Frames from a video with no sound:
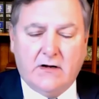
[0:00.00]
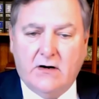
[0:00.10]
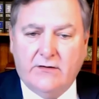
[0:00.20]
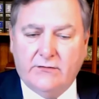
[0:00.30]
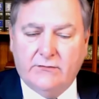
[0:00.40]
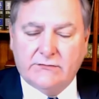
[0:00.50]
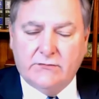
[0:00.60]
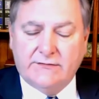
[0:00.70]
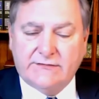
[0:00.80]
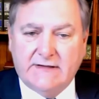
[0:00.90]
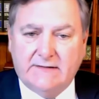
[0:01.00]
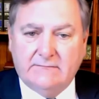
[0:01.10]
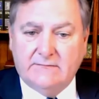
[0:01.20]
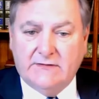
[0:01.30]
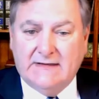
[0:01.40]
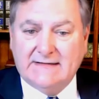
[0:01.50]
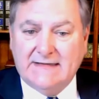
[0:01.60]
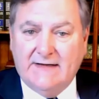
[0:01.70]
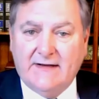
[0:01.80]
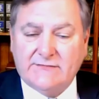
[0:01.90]
car that was worth like
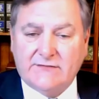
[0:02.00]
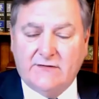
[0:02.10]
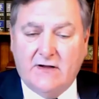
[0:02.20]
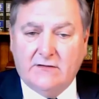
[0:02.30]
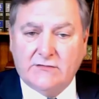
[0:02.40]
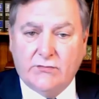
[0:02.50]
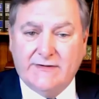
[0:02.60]
$10,000